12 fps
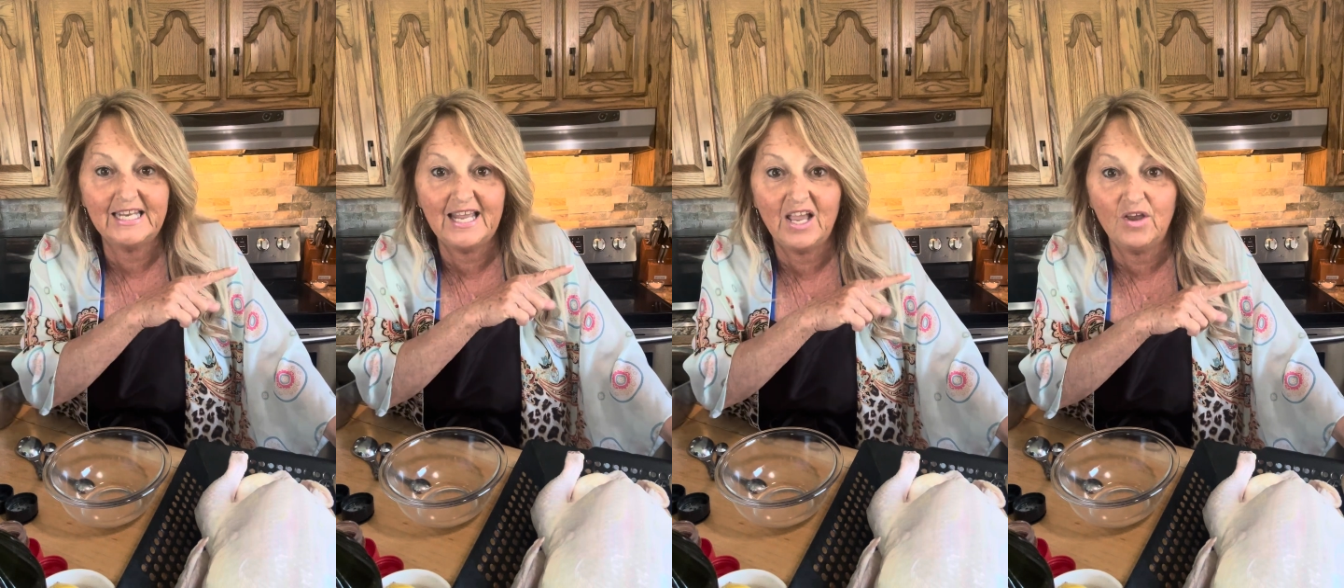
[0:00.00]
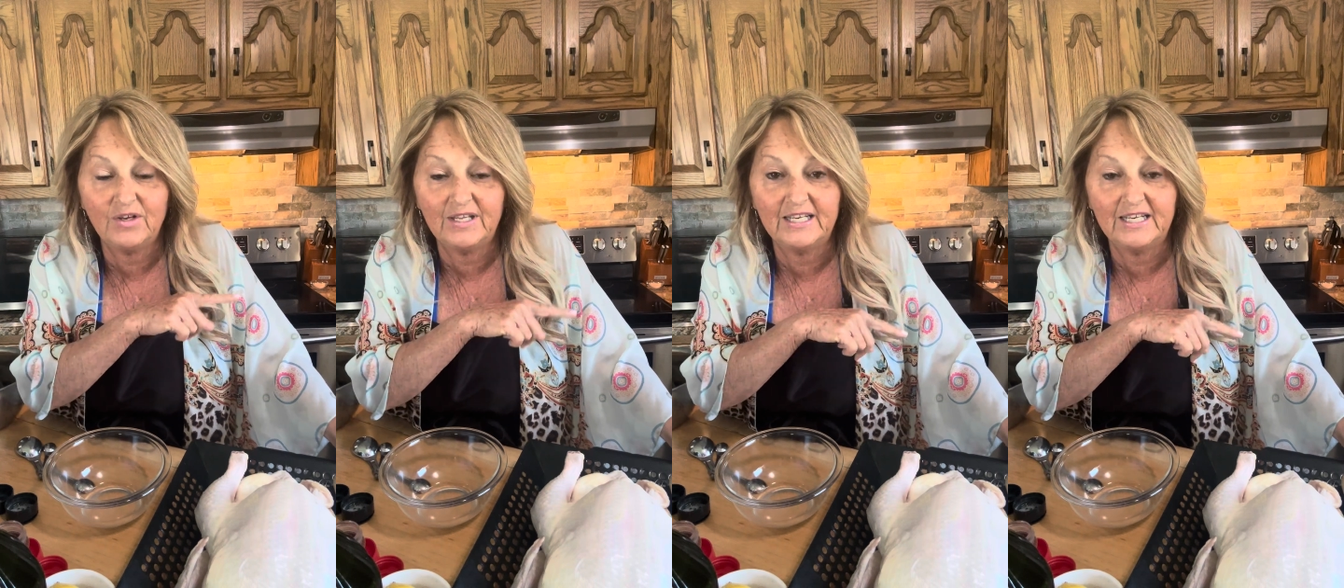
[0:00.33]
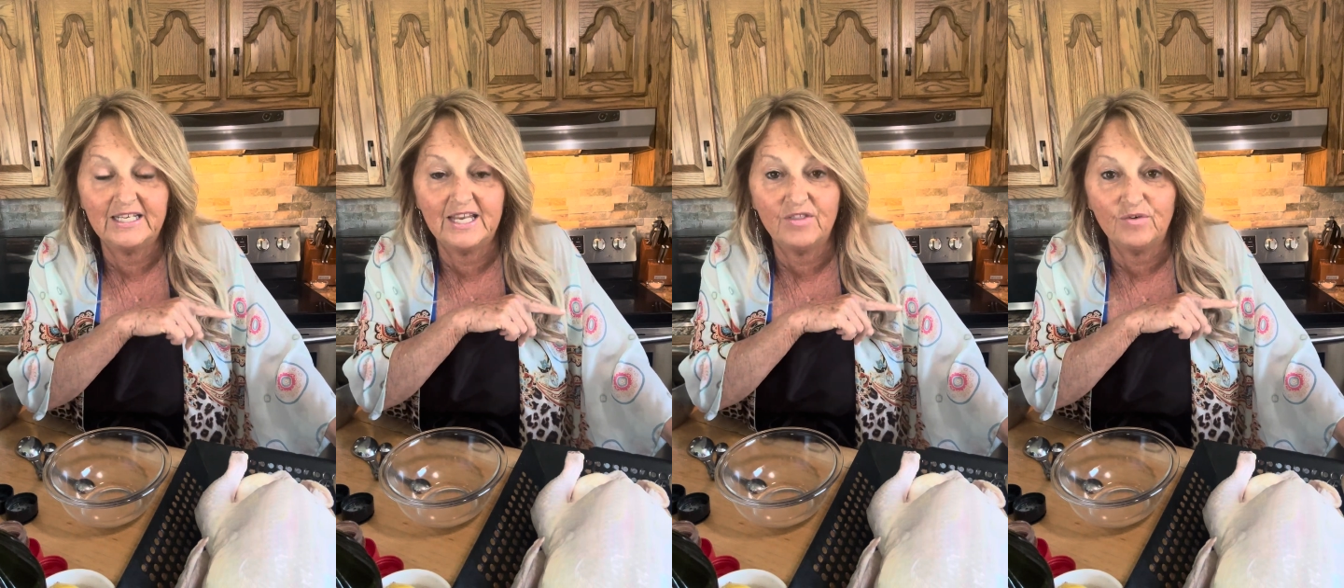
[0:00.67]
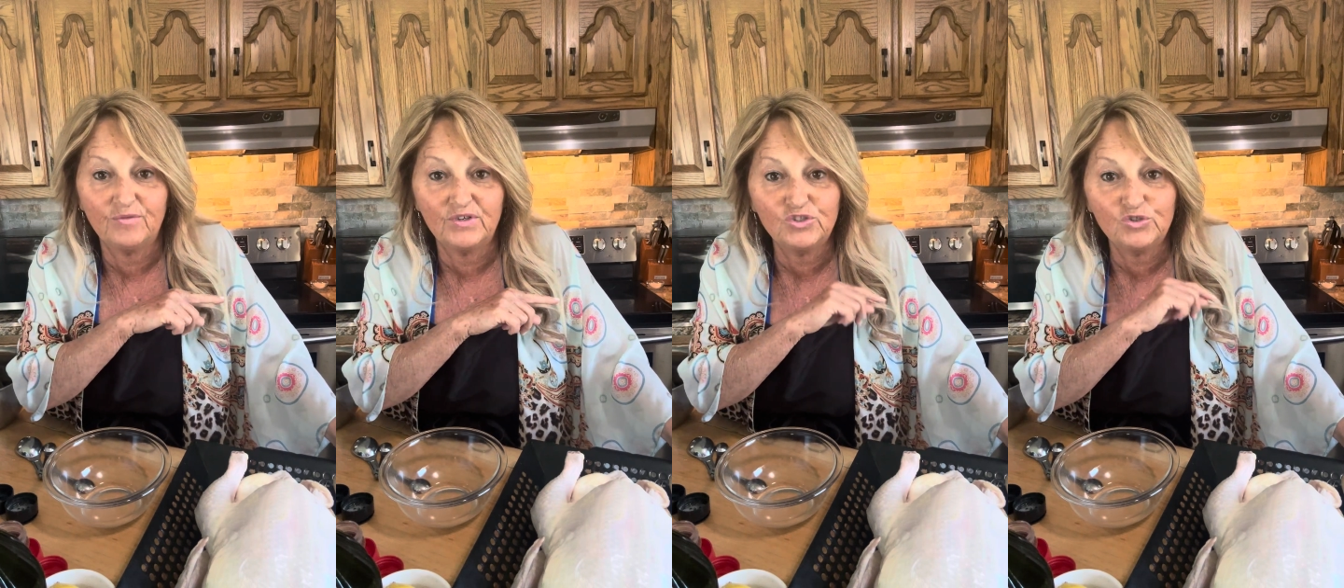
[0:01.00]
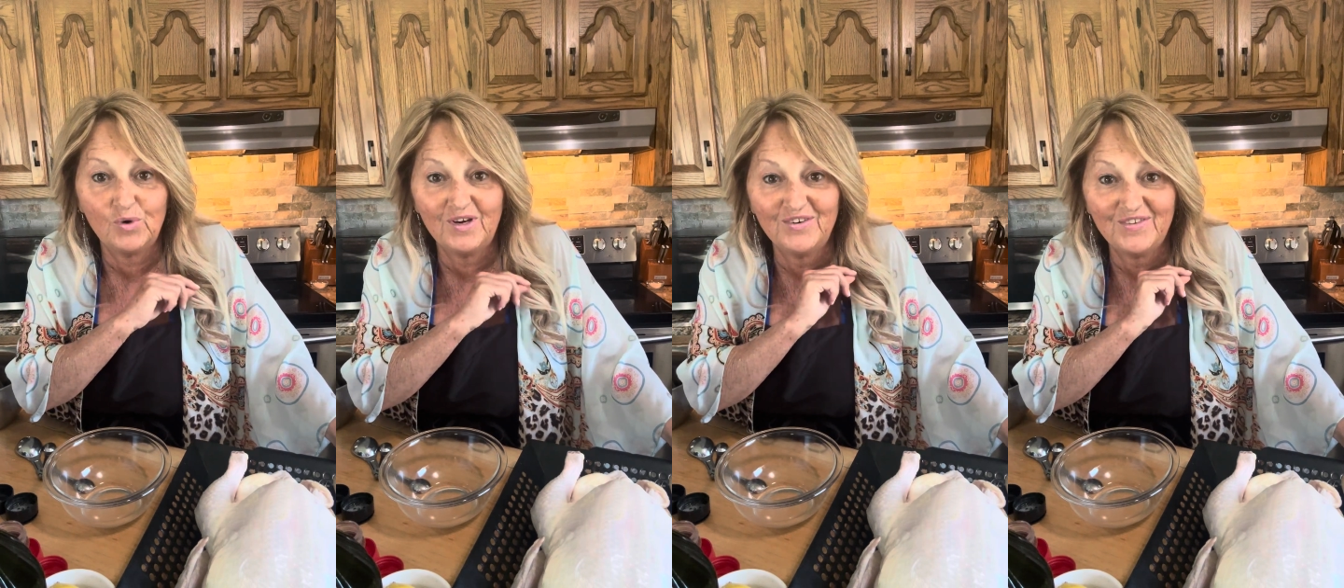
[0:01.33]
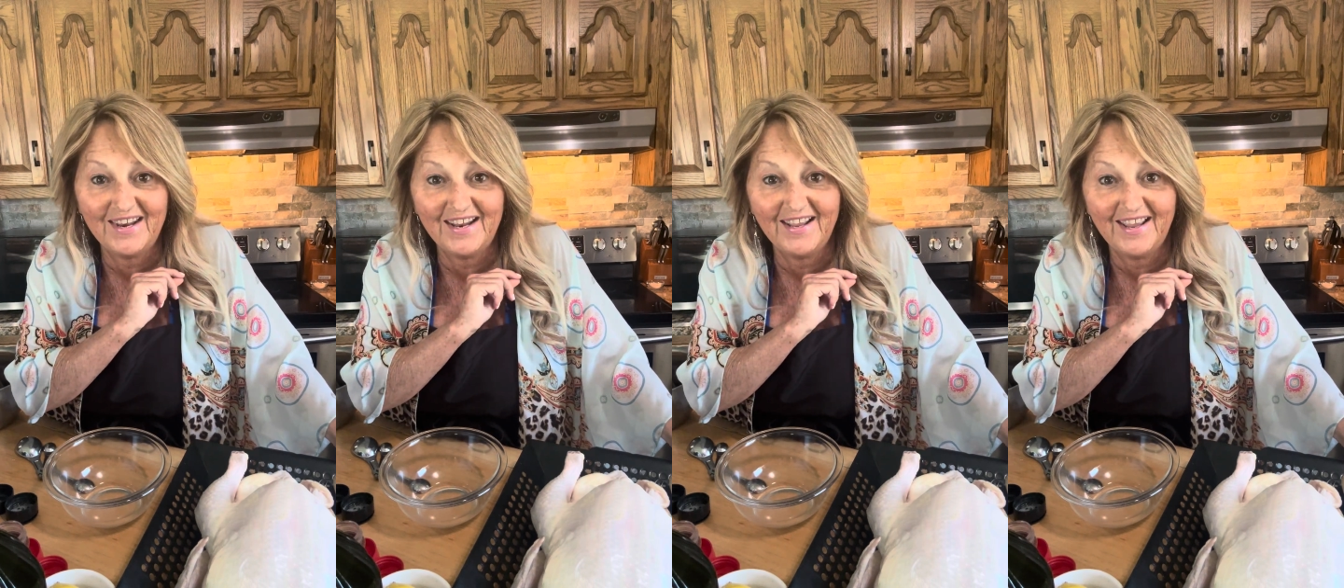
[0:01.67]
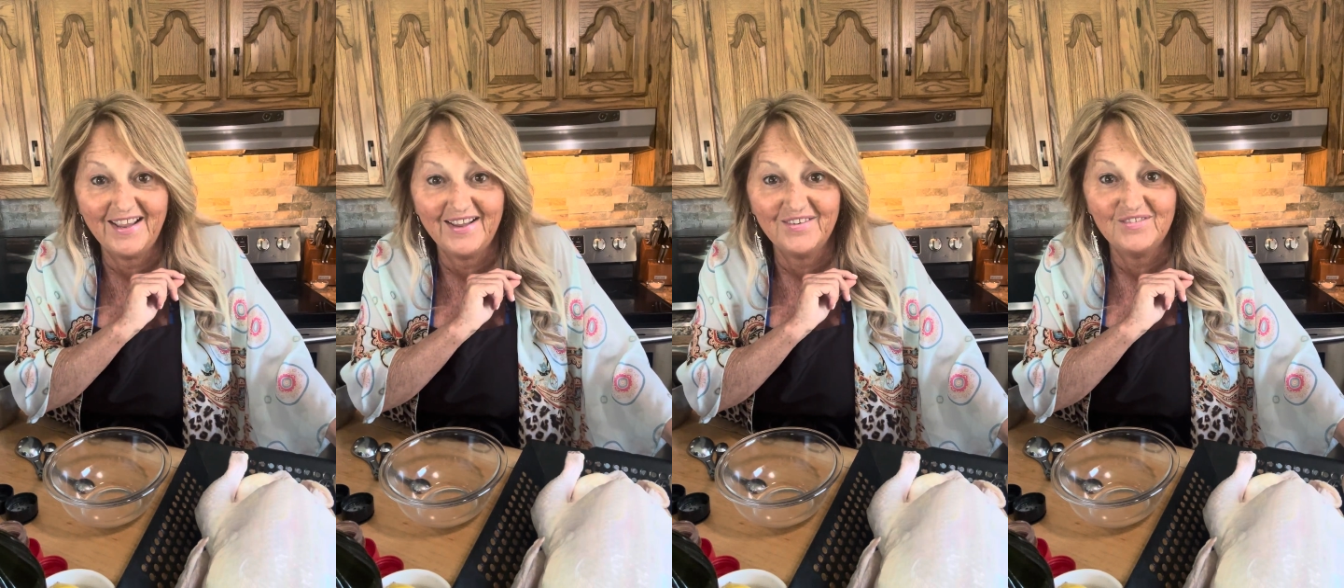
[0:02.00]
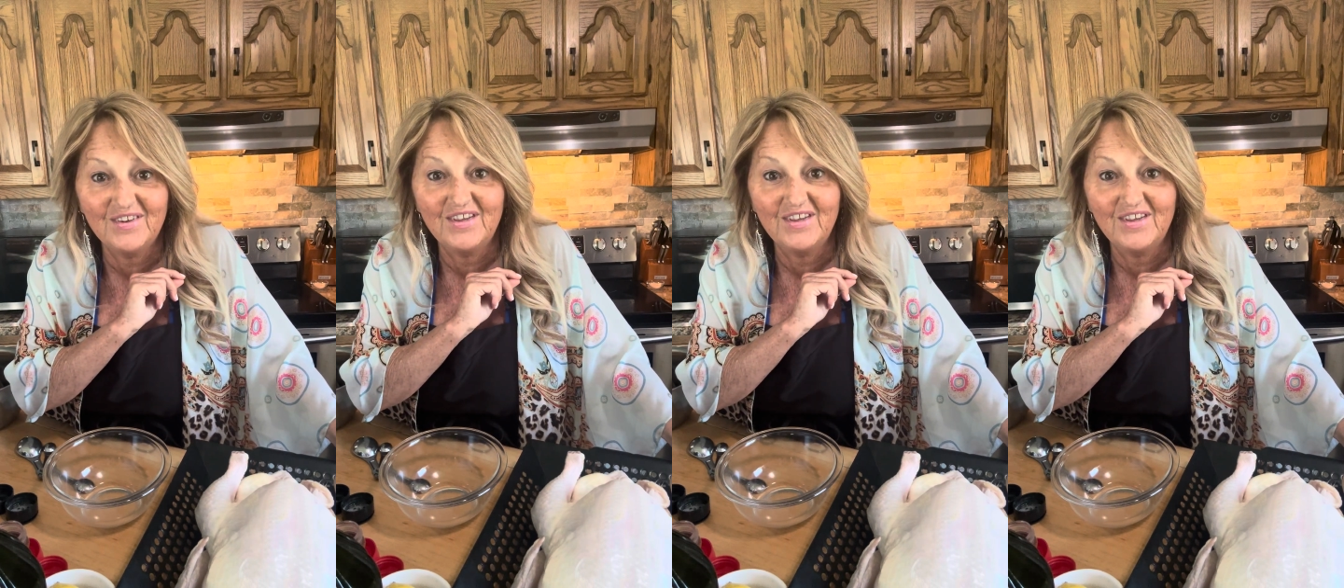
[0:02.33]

it out in another refrigerator that I have.